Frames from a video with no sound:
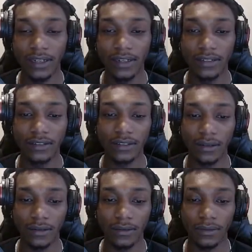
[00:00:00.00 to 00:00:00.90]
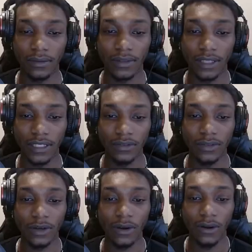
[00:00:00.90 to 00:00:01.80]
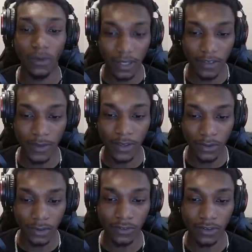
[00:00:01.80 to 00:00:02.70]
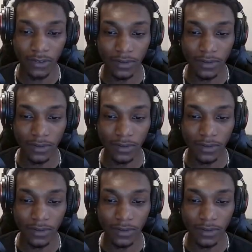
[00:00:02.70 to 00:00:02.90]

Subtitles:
So this would always be useful,